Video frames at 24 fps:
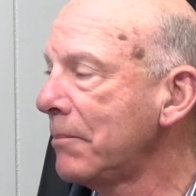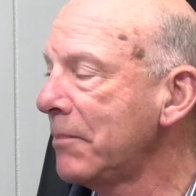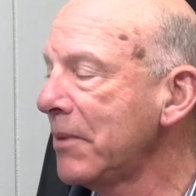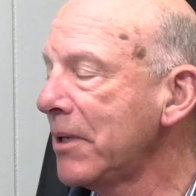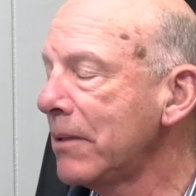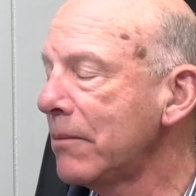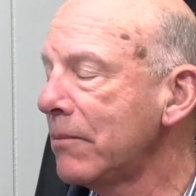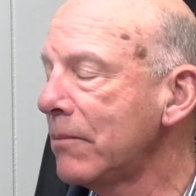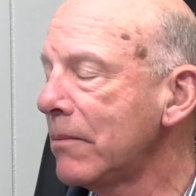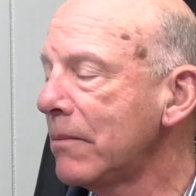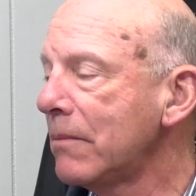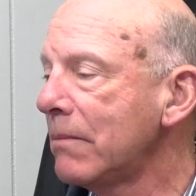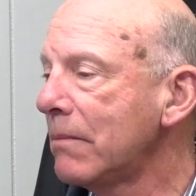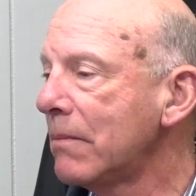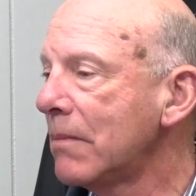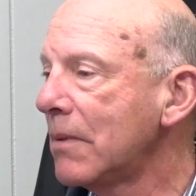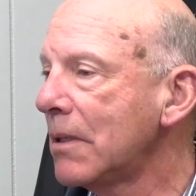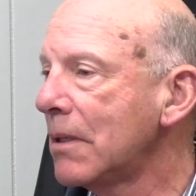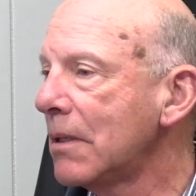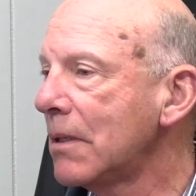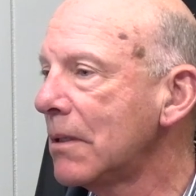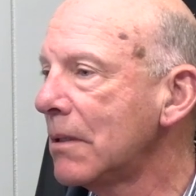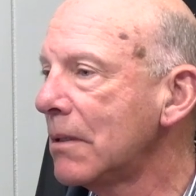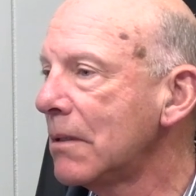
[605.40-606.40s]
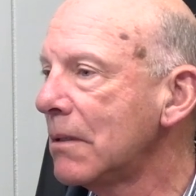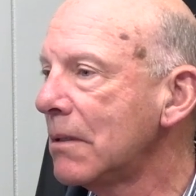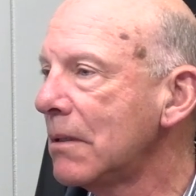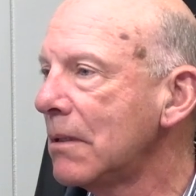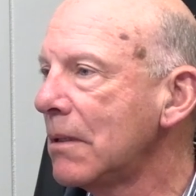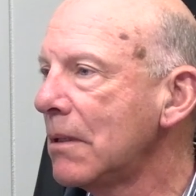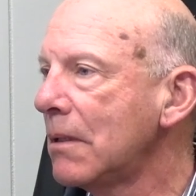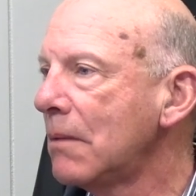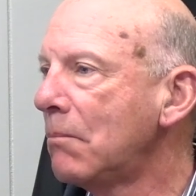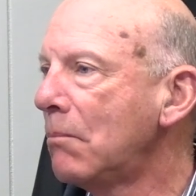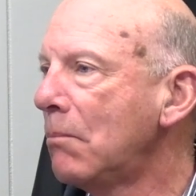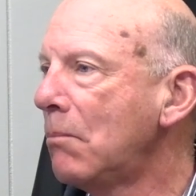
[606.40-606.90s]
I mean,
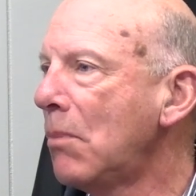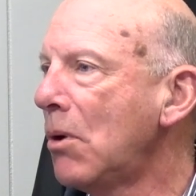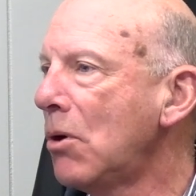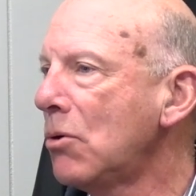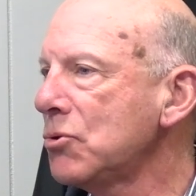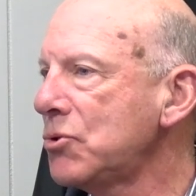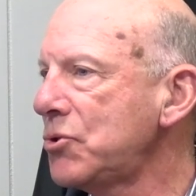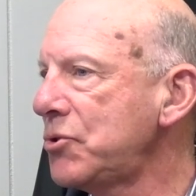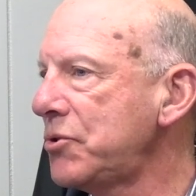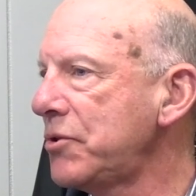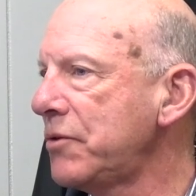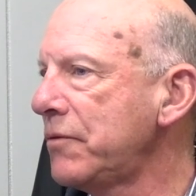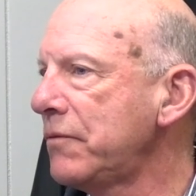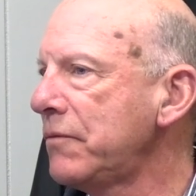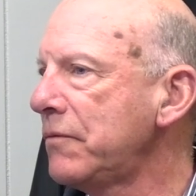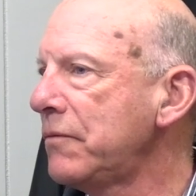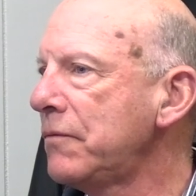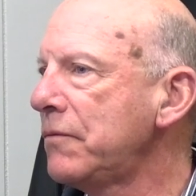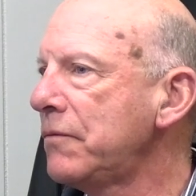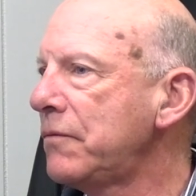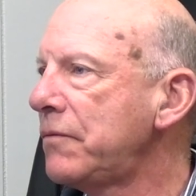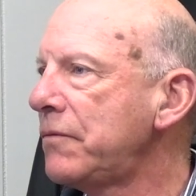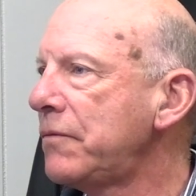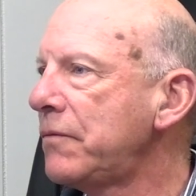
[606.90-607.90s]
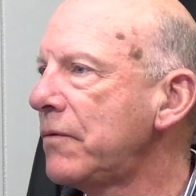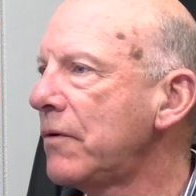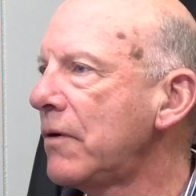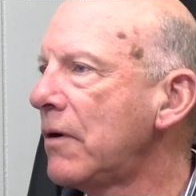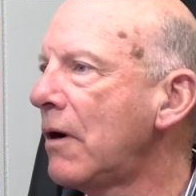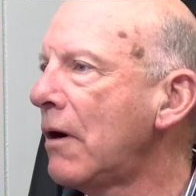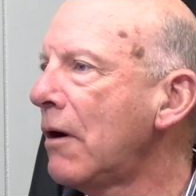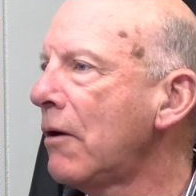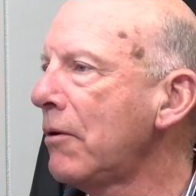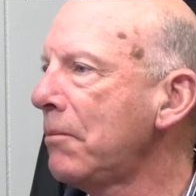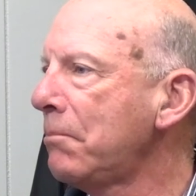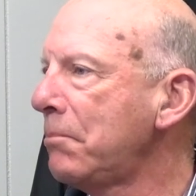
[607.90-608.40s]
most of
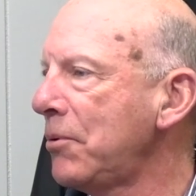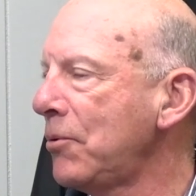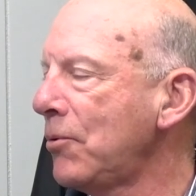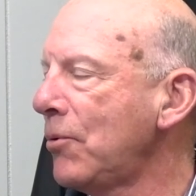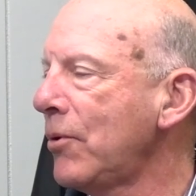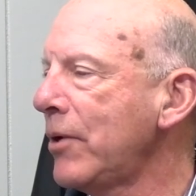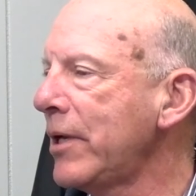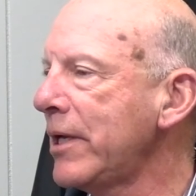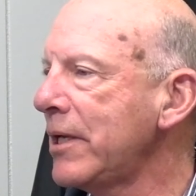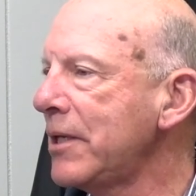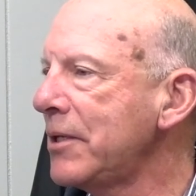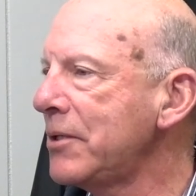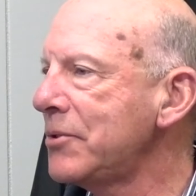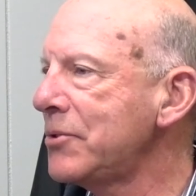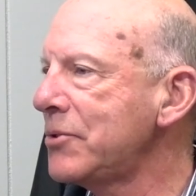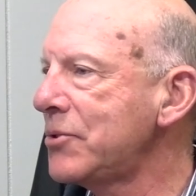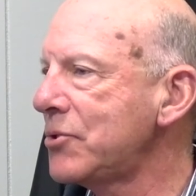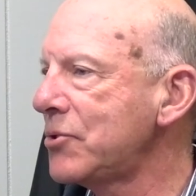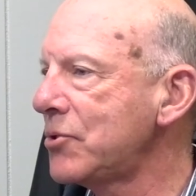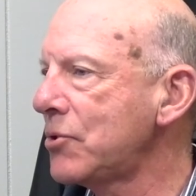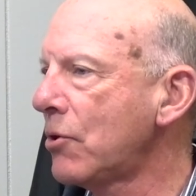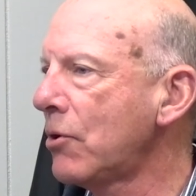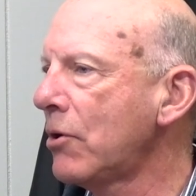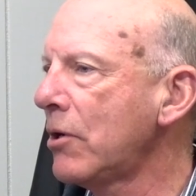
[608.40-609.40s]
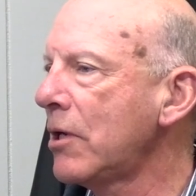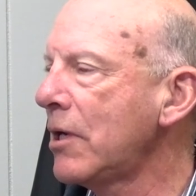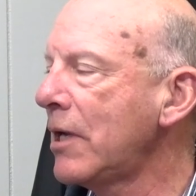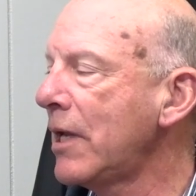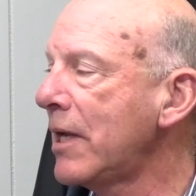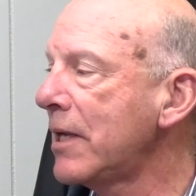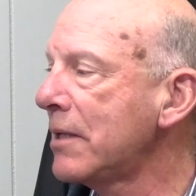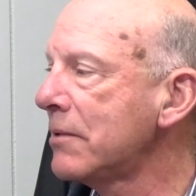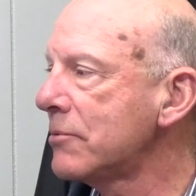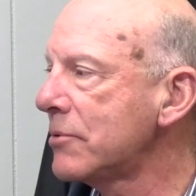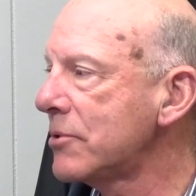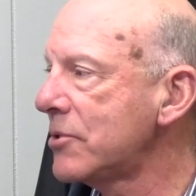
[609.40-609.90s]
our employees started
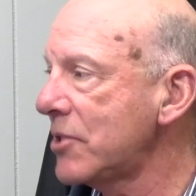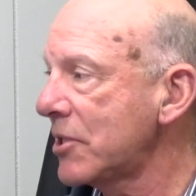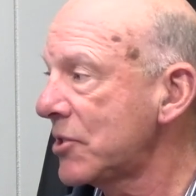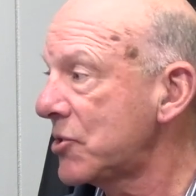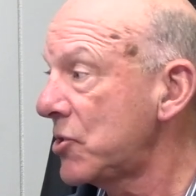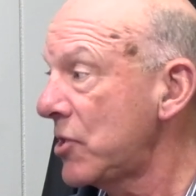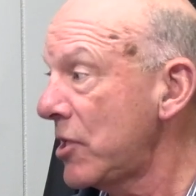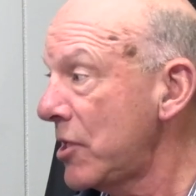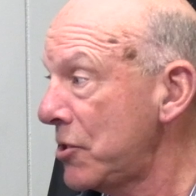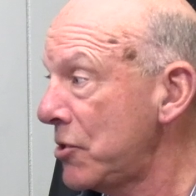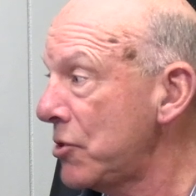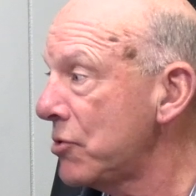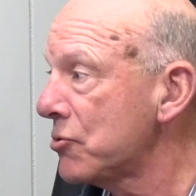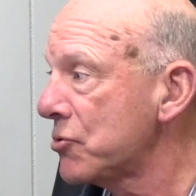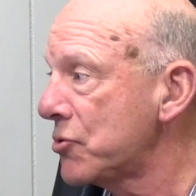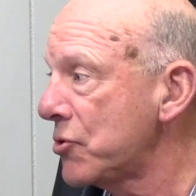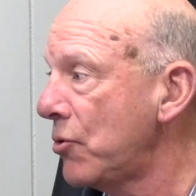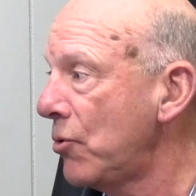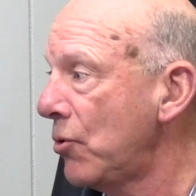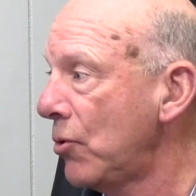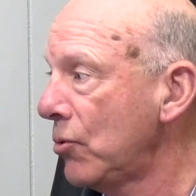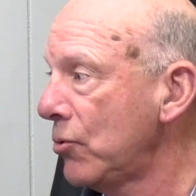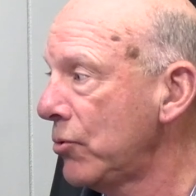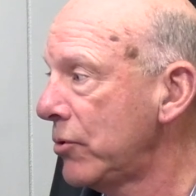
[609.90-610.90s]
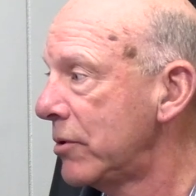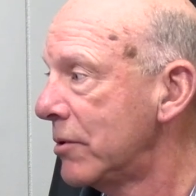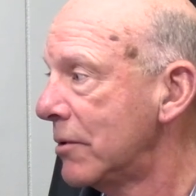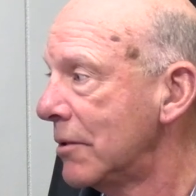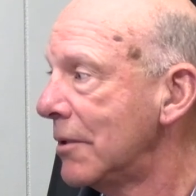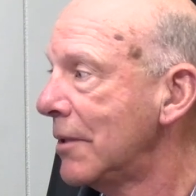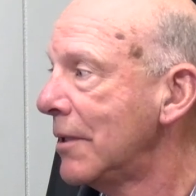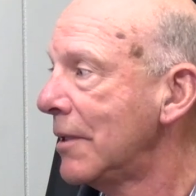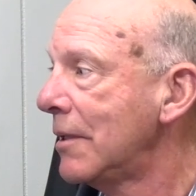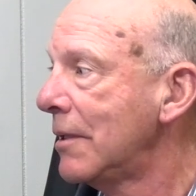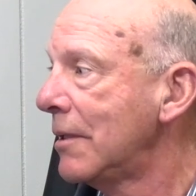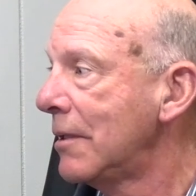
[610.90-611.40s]
at 16 years old,
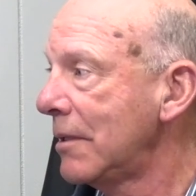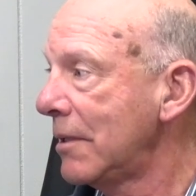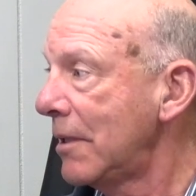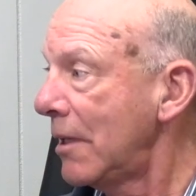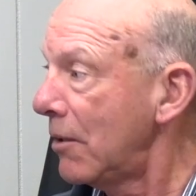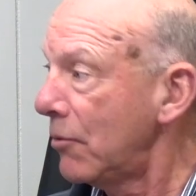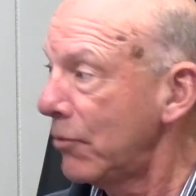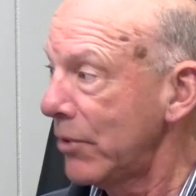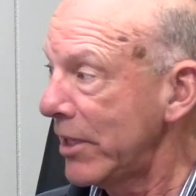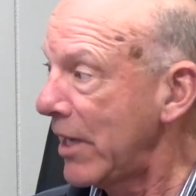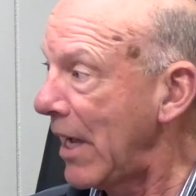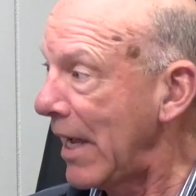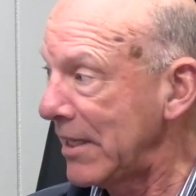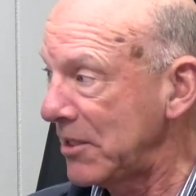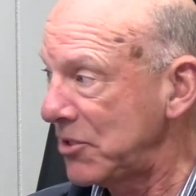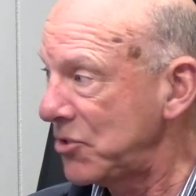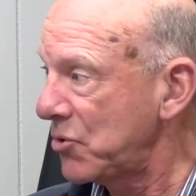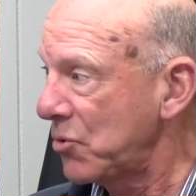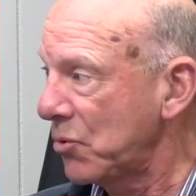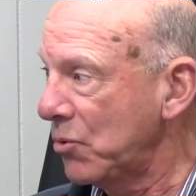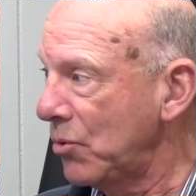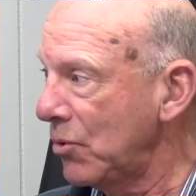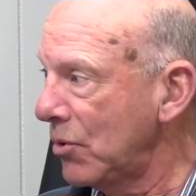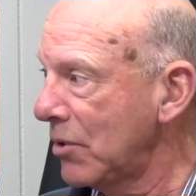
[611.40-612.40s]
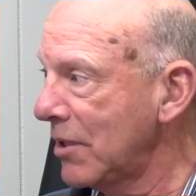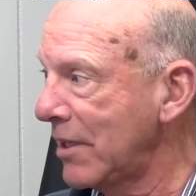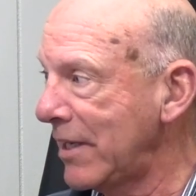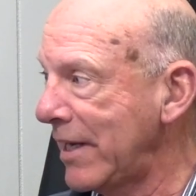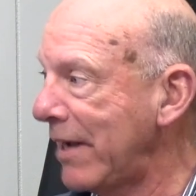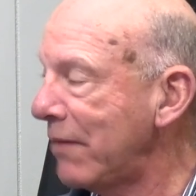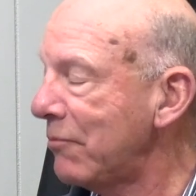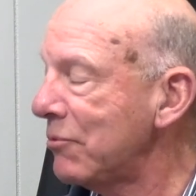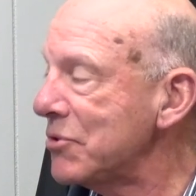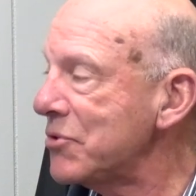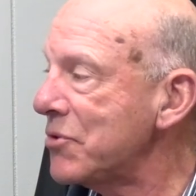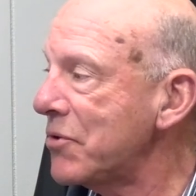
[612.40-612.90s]
in high school, and
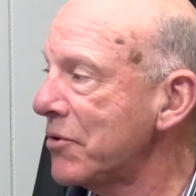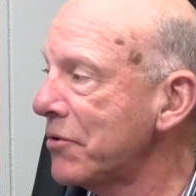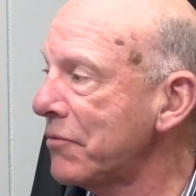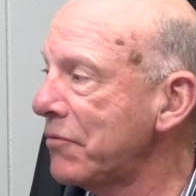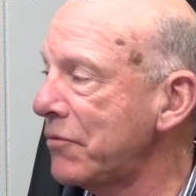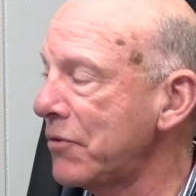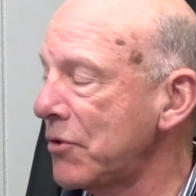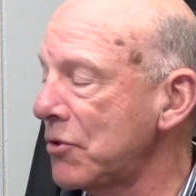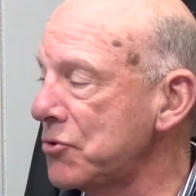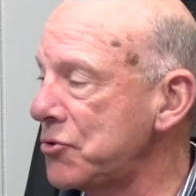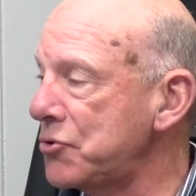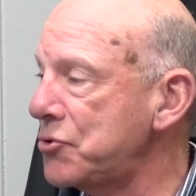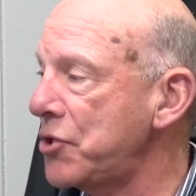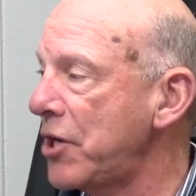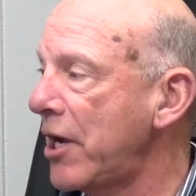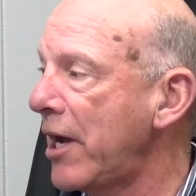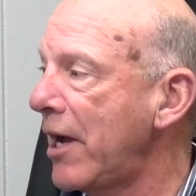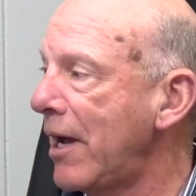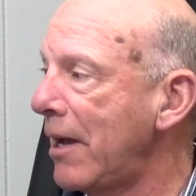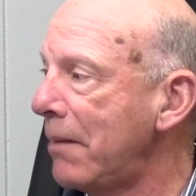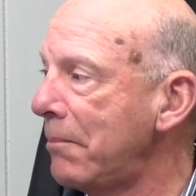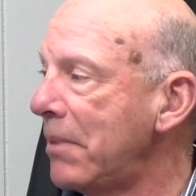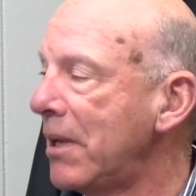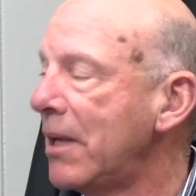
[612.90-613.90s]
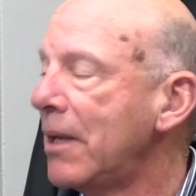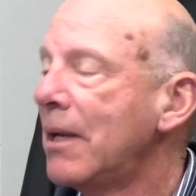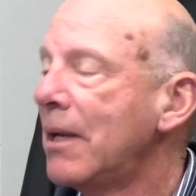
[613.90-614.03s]
that was their first job.